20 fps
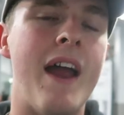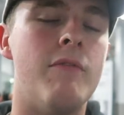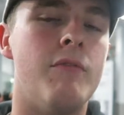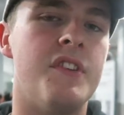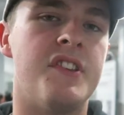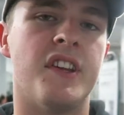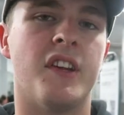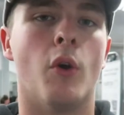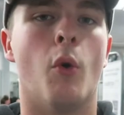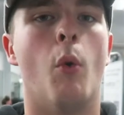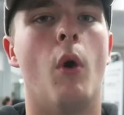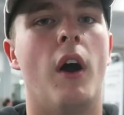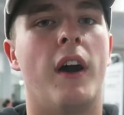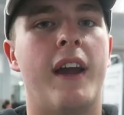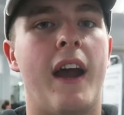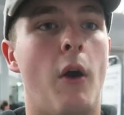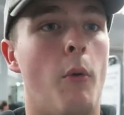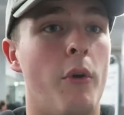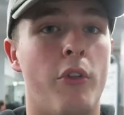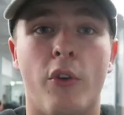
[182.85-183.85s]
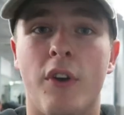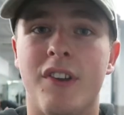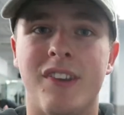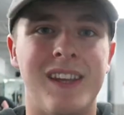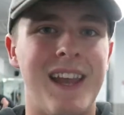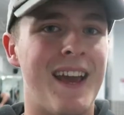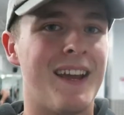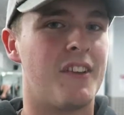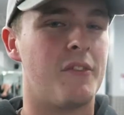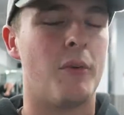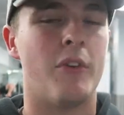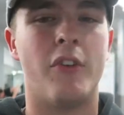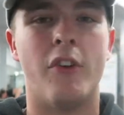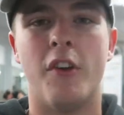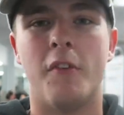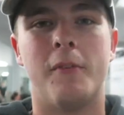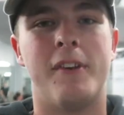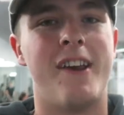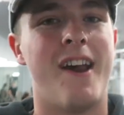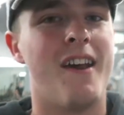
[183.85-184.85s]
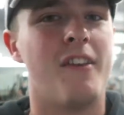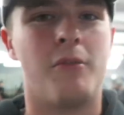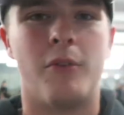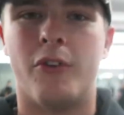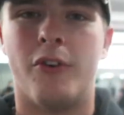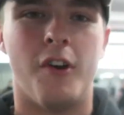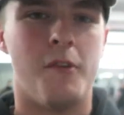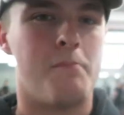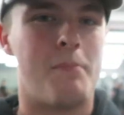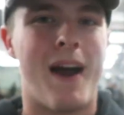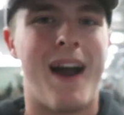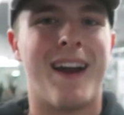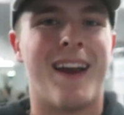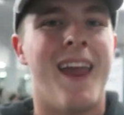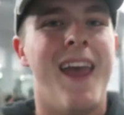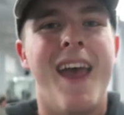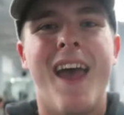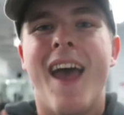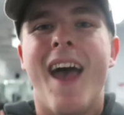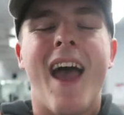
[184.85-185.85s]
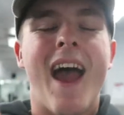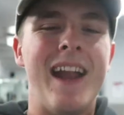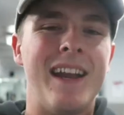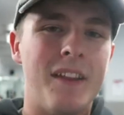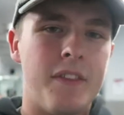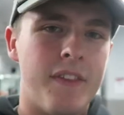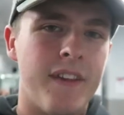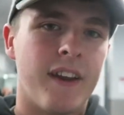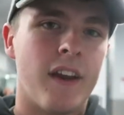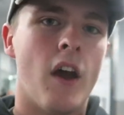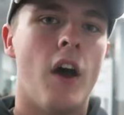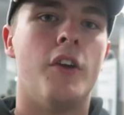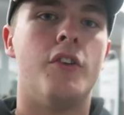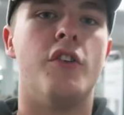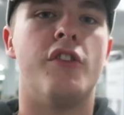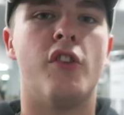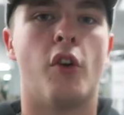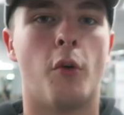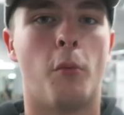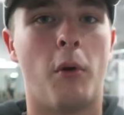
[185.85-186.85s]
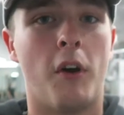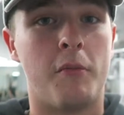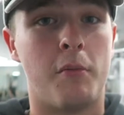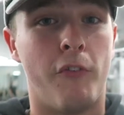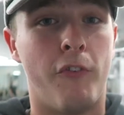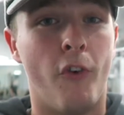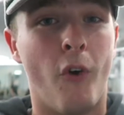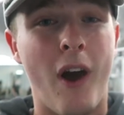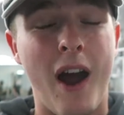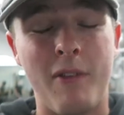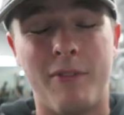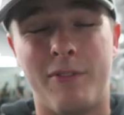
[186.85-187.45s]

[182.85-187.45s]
every single workout, whether it's legs, whether it's chest, whether it's back, anything. I do shoulder press before